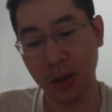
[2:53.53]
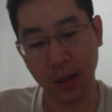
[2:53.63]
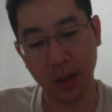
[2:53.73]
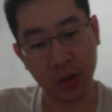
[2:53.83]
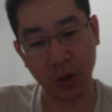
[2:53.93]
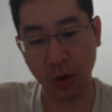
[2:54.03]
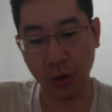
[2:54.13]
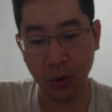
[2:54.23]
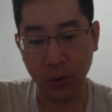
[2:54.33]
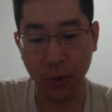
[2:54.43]

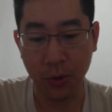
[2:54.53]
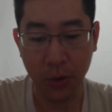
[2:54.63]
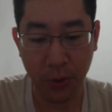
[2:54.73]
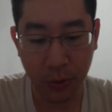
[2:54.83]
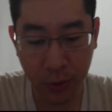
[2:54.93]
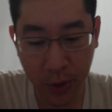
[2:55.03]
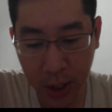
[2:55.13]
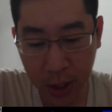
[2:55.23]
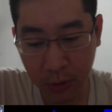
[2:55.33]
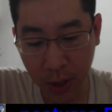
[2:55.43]
So
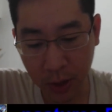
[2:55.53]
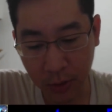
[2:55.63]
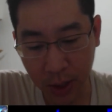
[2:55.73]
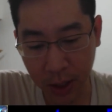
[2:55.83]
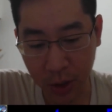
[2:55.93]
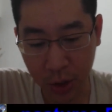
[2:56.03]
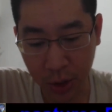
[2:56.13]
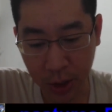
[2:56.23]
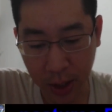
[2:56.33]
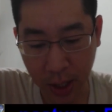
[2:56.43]
really
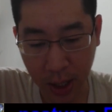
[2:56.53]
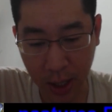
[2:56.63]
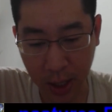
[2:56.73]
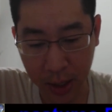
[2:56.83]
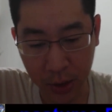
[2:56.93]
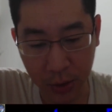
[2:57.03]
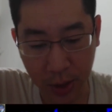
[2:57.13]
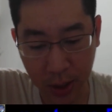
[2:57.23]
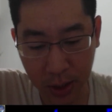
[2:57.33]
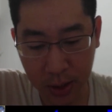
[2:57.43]
good
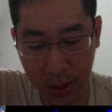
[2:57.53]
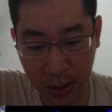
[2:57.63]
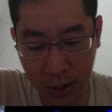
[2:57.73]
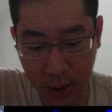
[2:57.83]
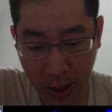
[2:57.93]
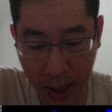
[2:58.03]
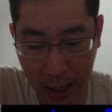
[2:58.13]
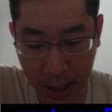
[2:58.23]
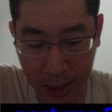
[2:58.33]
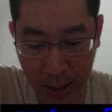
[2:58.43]
unit,
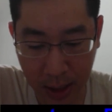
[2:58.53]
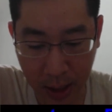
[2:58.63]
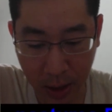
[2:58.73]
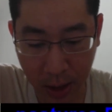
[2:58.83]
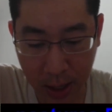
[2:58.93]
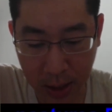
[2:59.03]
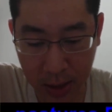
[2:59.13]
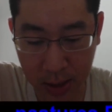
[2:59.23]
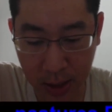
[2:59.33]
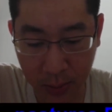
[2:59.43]
and as
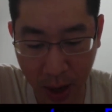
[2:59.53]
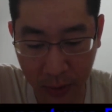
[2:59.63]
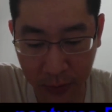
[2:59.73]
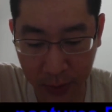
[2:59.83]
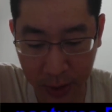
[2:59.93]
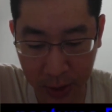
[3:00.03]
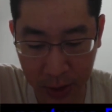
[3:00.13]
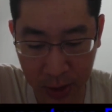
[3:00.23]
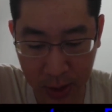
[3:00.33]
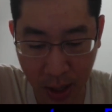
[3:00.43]
a debuffer,
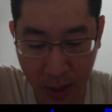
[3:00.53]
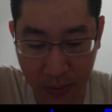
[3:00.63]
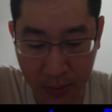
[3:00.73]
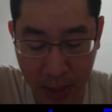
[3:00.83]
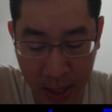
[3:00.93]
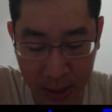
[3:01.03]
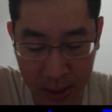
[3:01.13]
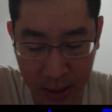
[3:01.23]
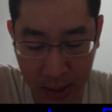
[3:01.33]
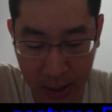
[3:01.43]
just
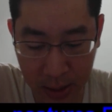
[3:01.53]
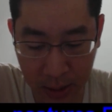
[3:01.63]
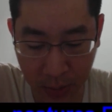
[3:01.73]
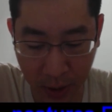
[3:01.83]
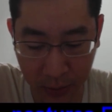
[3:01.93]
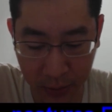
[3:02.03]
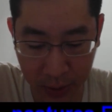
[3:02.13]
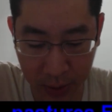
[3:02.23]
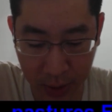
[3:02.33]
amazing debuffer.